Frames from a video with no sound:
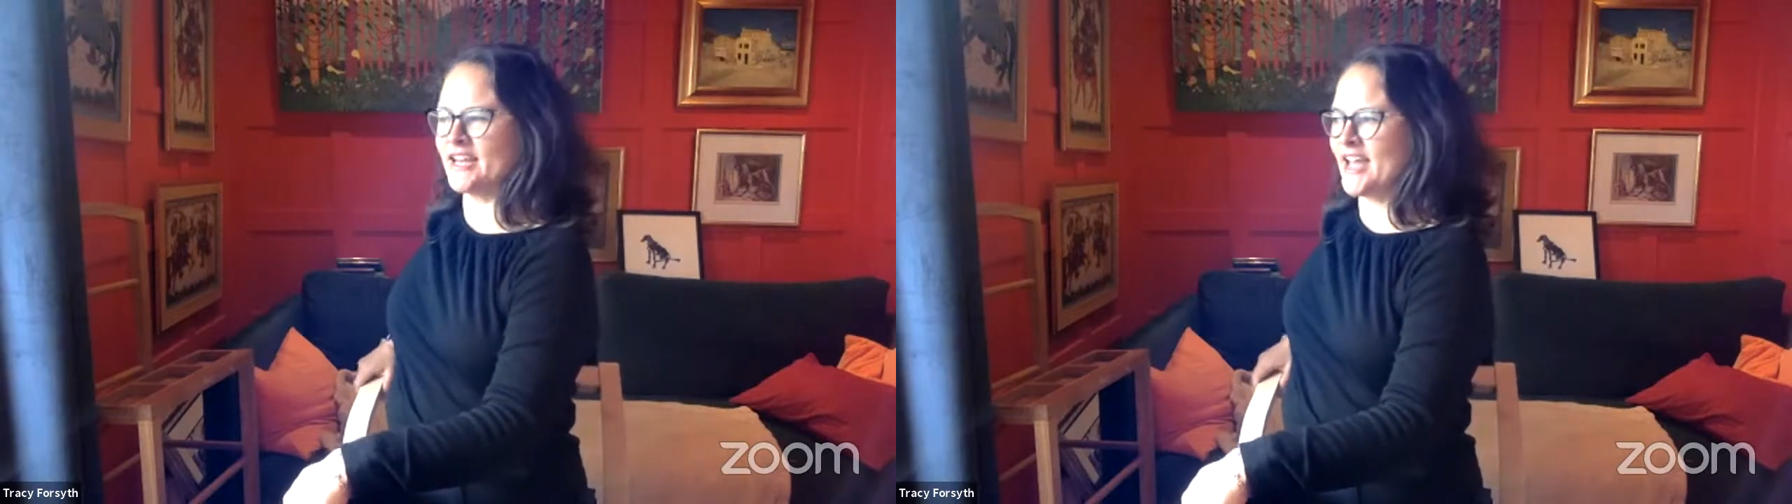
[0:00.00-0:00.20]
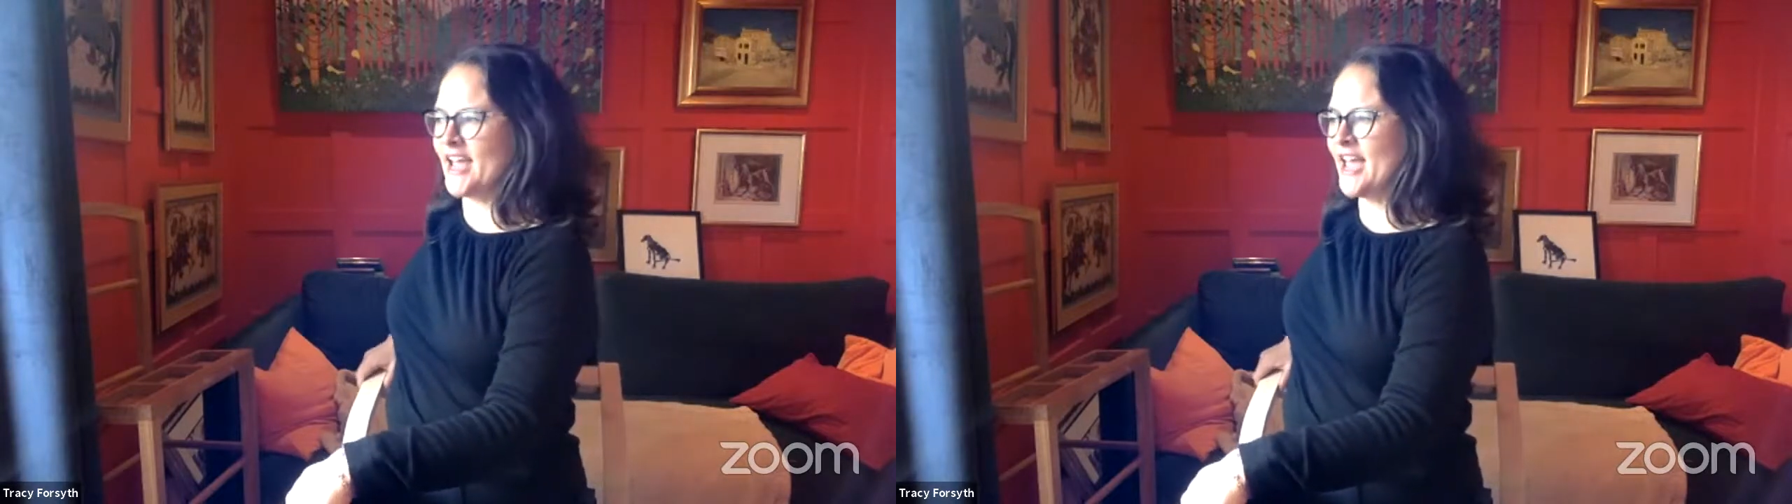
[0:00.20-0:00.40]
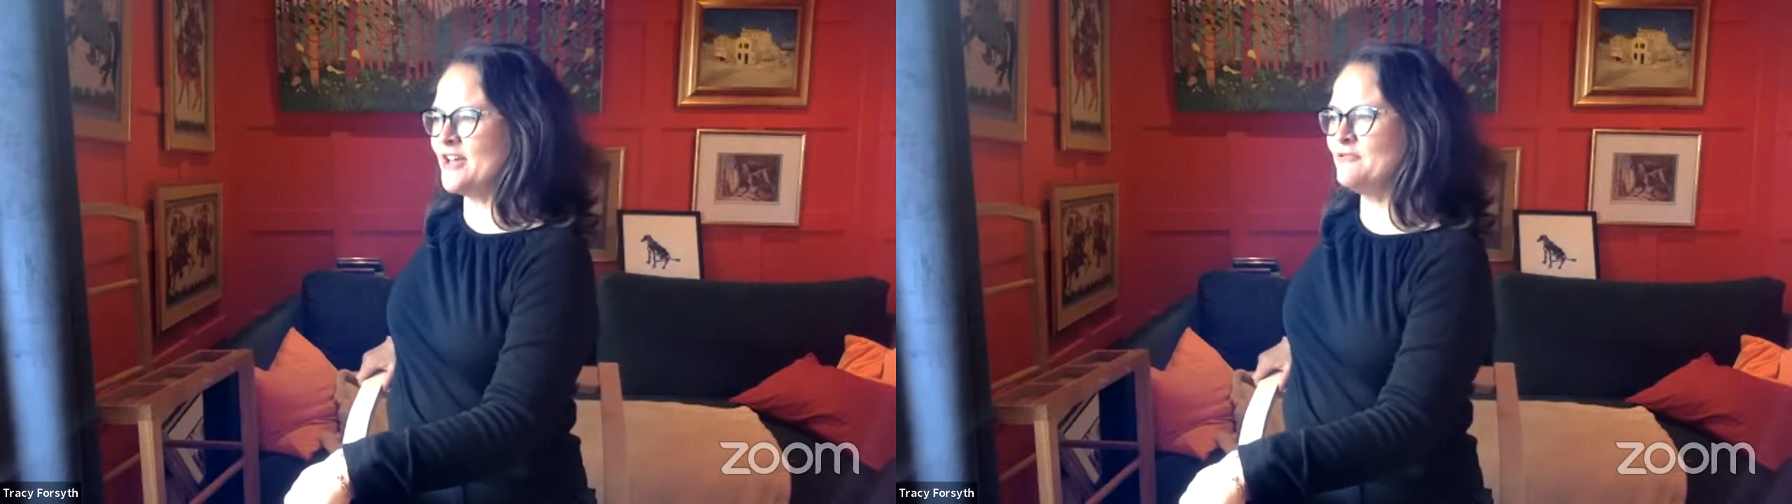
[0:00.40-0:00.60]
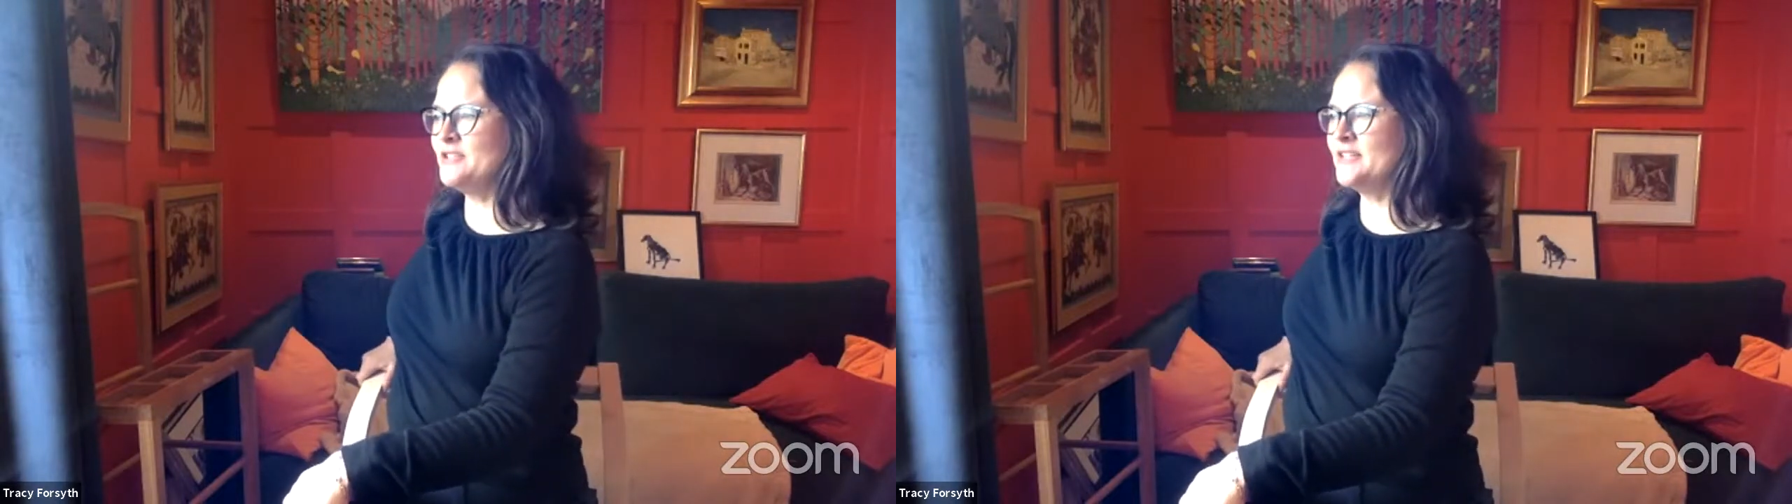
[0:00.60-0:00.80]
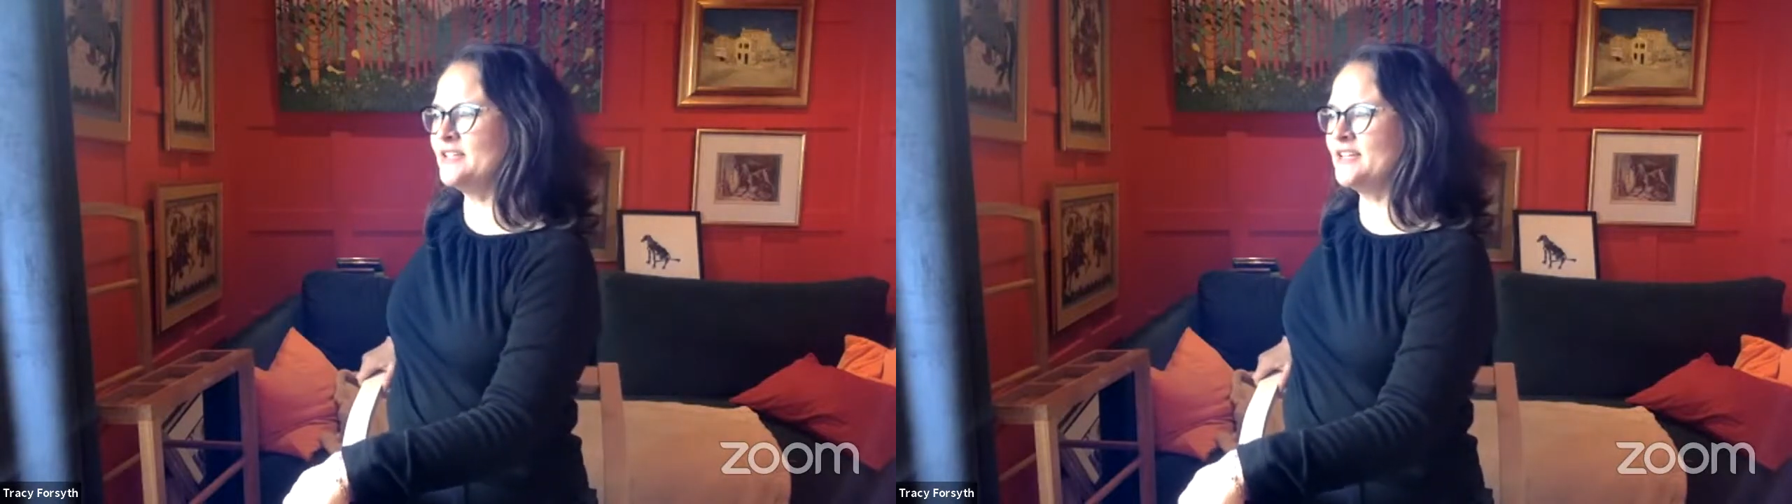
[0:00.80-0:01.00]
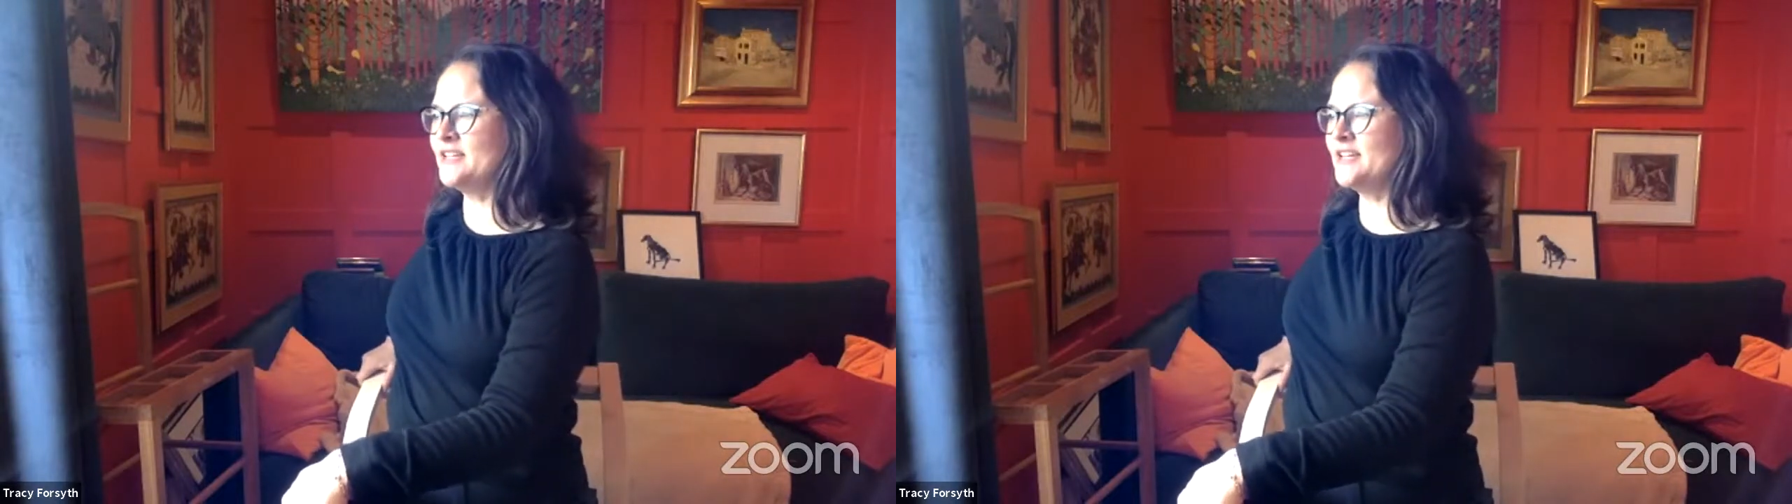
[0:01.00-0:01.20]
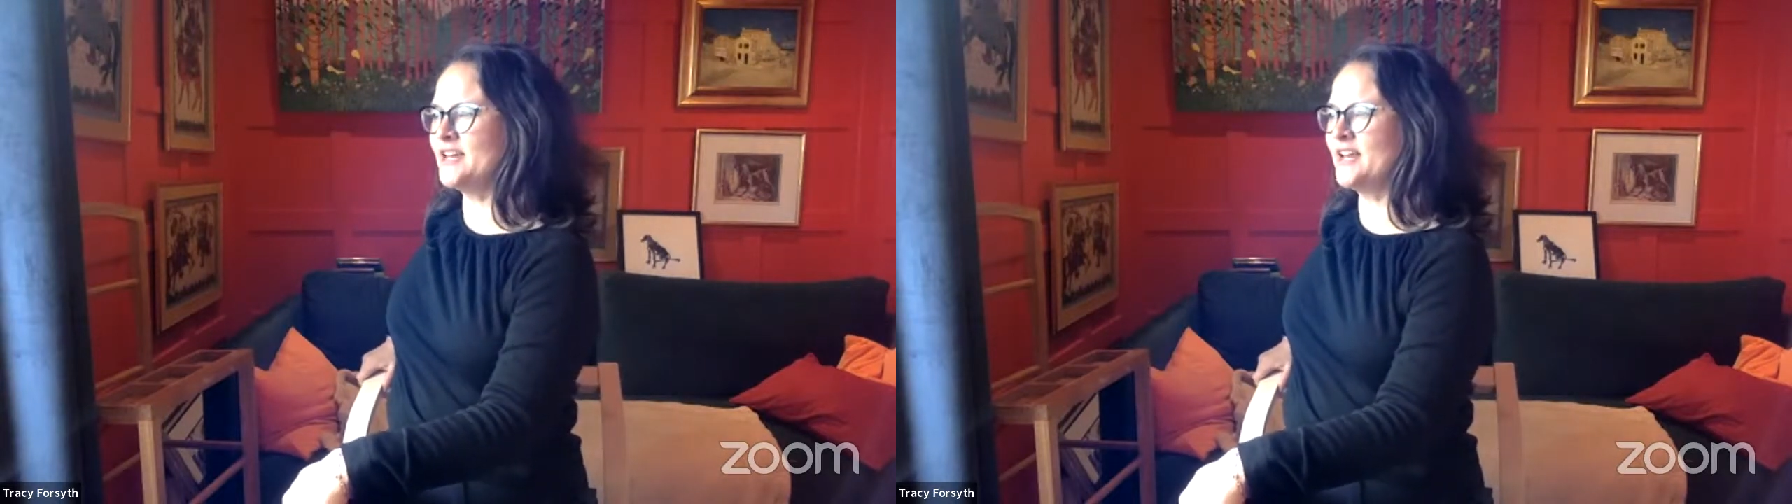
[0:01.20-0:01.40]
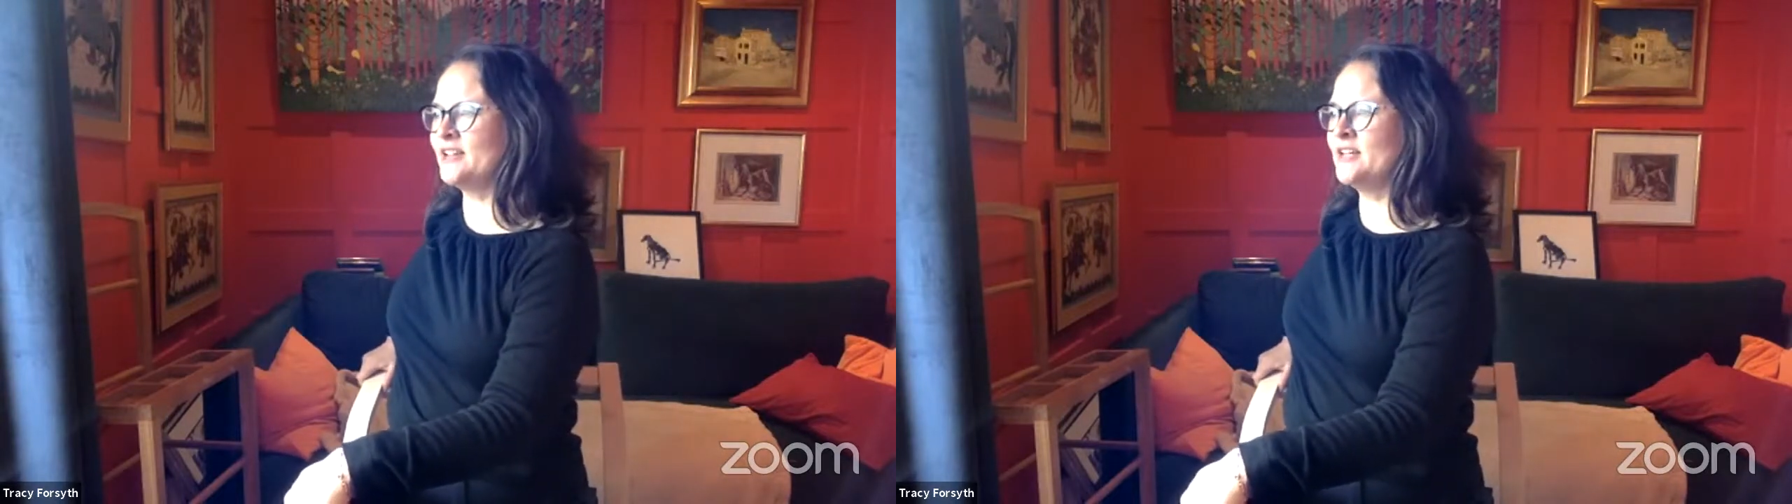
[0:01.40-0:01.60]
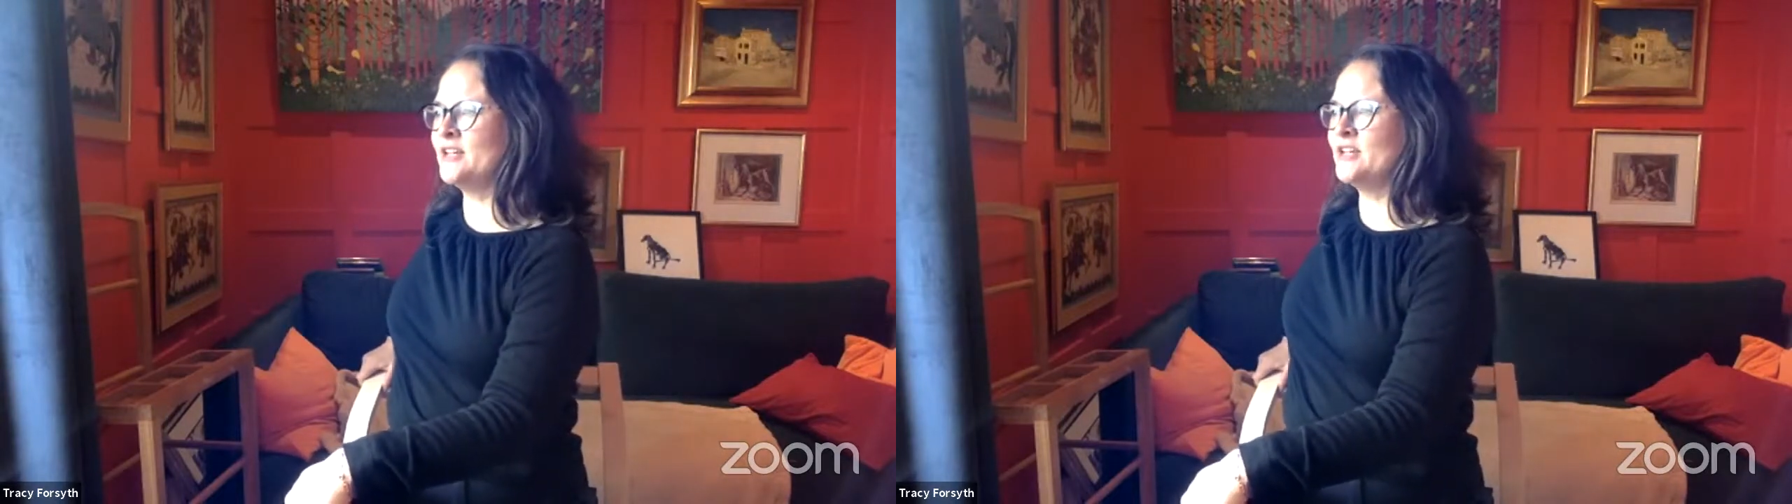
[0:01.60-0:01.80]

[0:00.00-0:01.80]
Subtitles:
And every single inhale,